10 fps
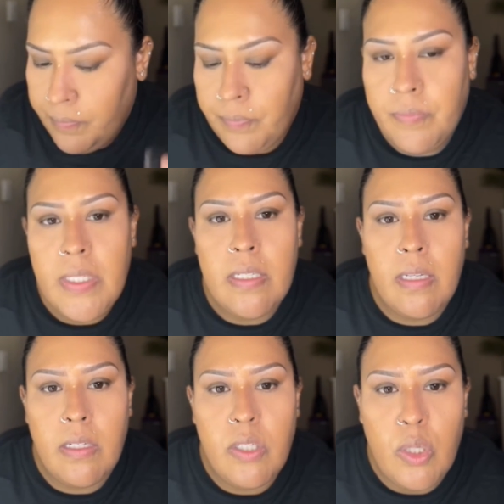Just like
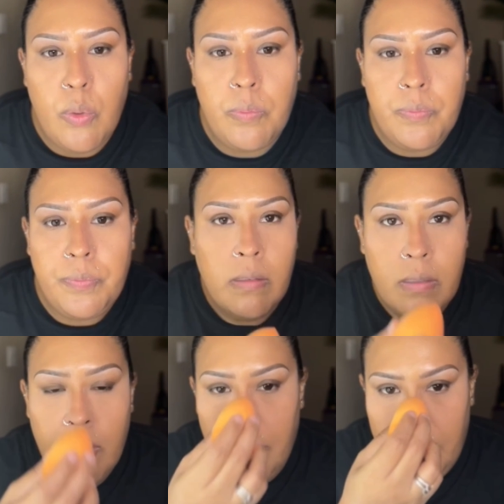so. So I
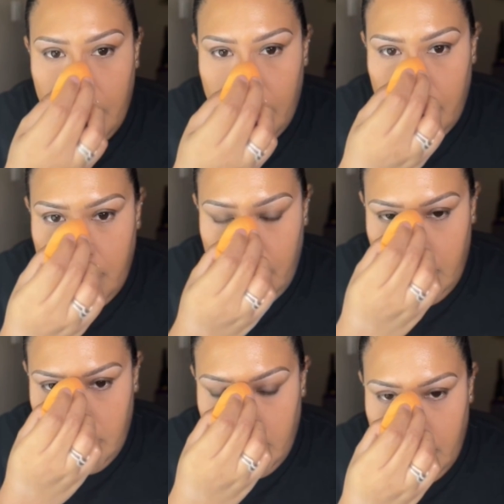went ahead and I
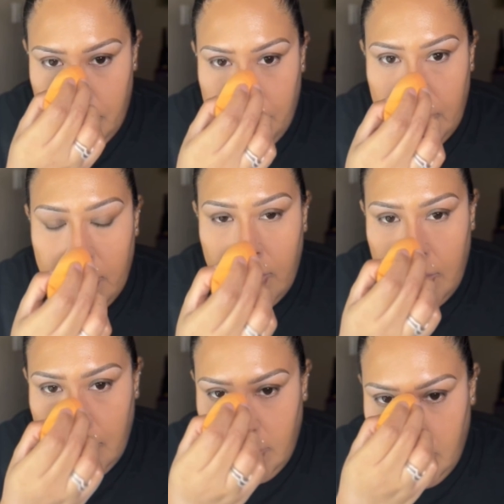started blending the
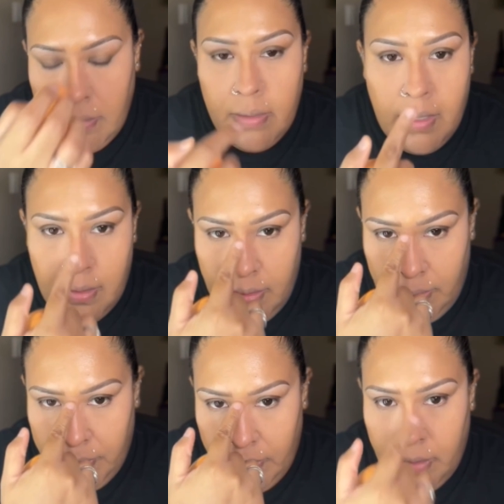little dot that I
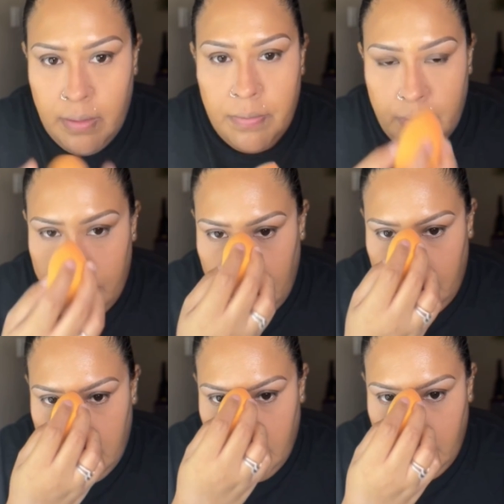put here from my part.